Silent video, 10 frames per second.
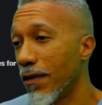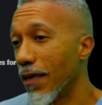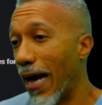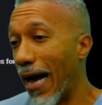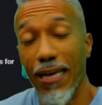
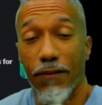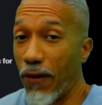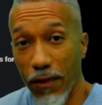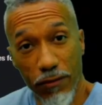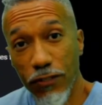I gotta
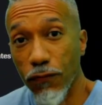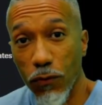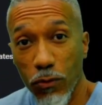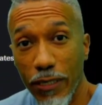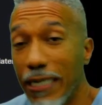follow this
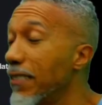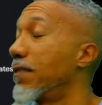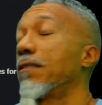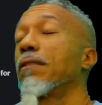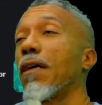fool.
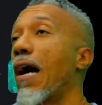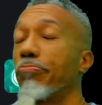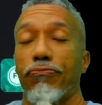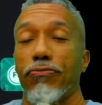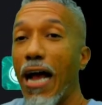
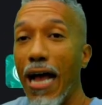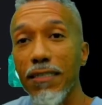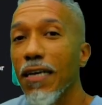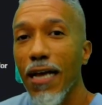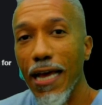
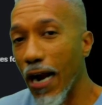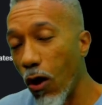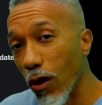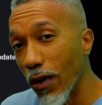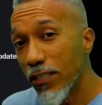
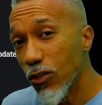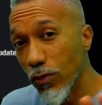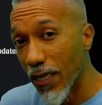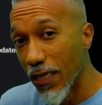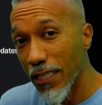All I saw
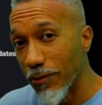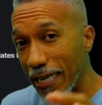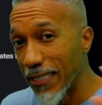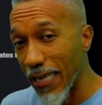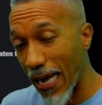was the clips. I
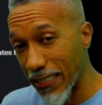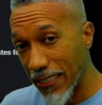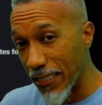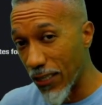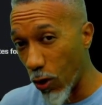didn't actually
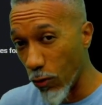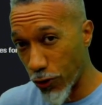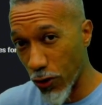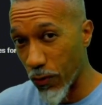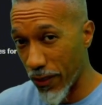see the whole
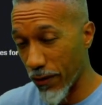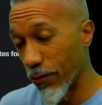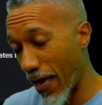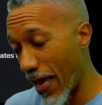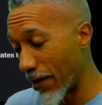show
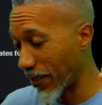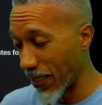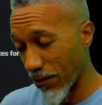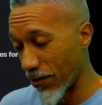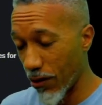with Adam
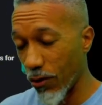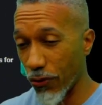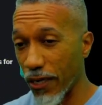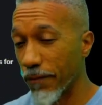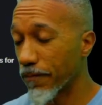Sessler and the whole
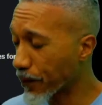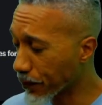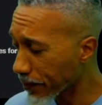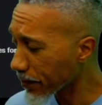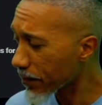thing.
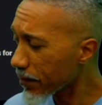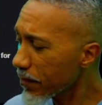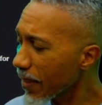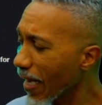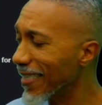
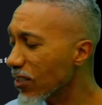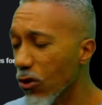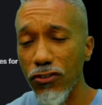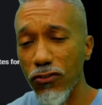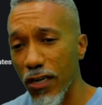And this
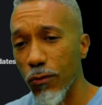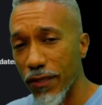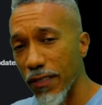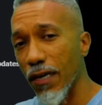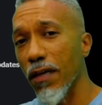all started
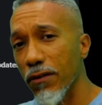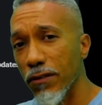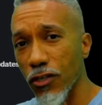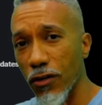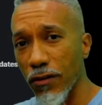with the other
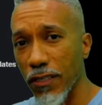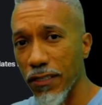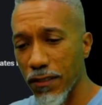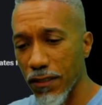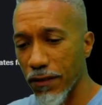
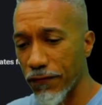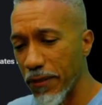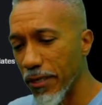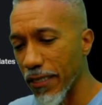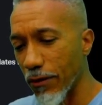journalist, the
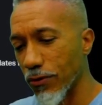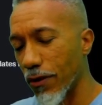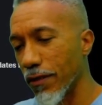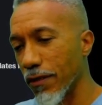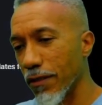female that was
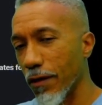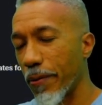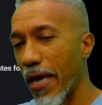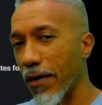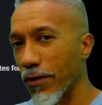on the
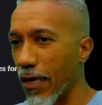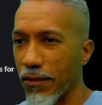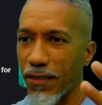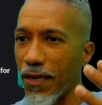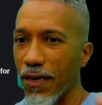panel
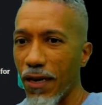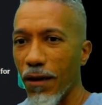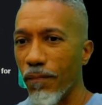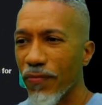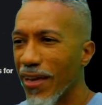that said,
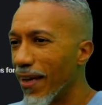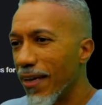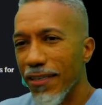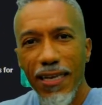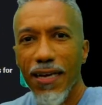
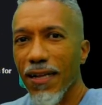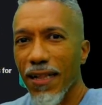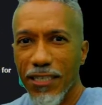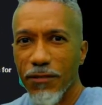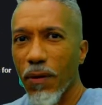
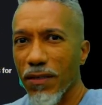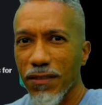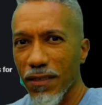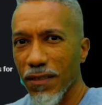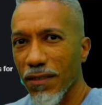yeah, Xbox
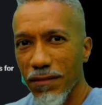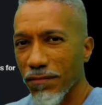is gonna